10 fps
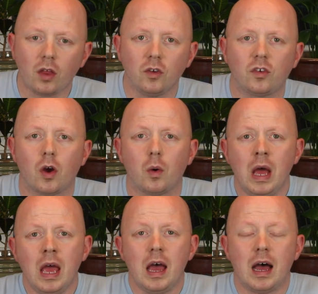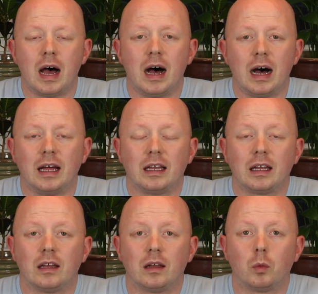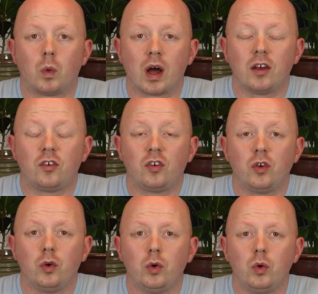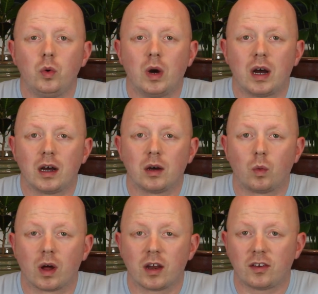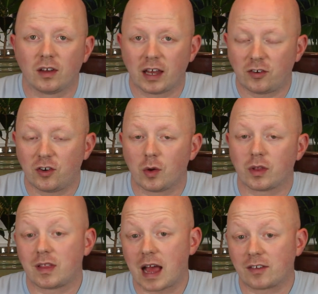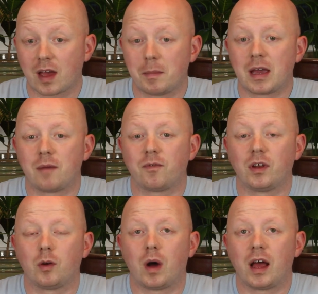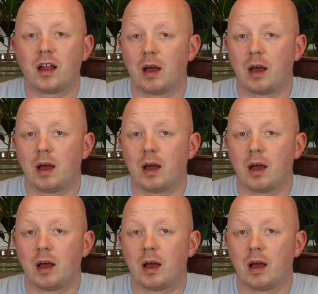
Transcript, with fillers: So uh, wanted to uh, wanted to let you know that that's coming up for a little while.